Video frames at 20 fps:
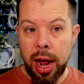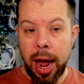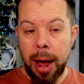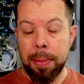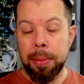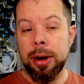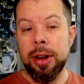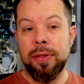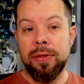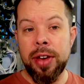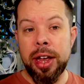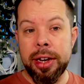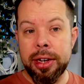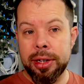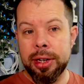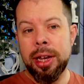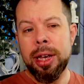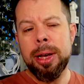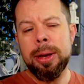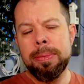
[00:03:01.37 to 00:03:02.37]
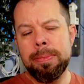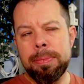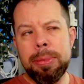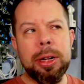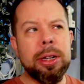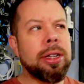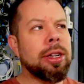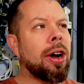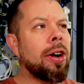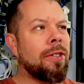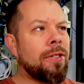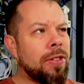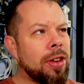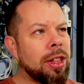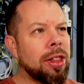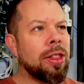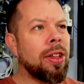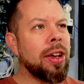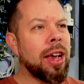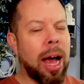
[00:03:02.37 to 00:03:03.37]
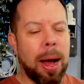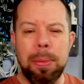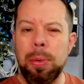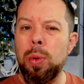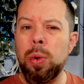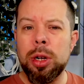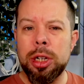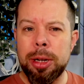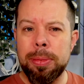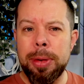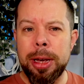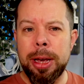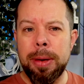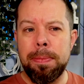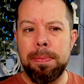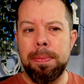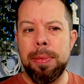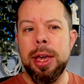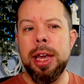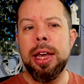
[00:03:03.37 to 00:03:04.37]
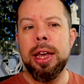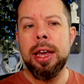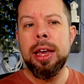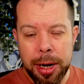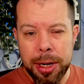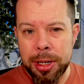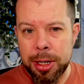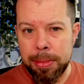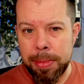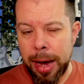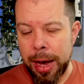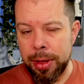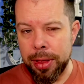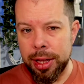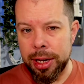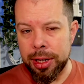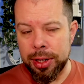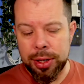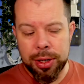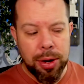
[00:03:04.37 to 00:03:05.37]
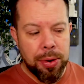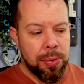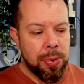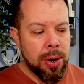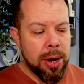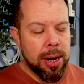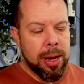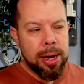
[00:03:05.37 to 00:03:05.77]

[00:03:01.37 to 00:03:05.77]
Apple event, but I feel like Apple wants to make a big buzz about this, so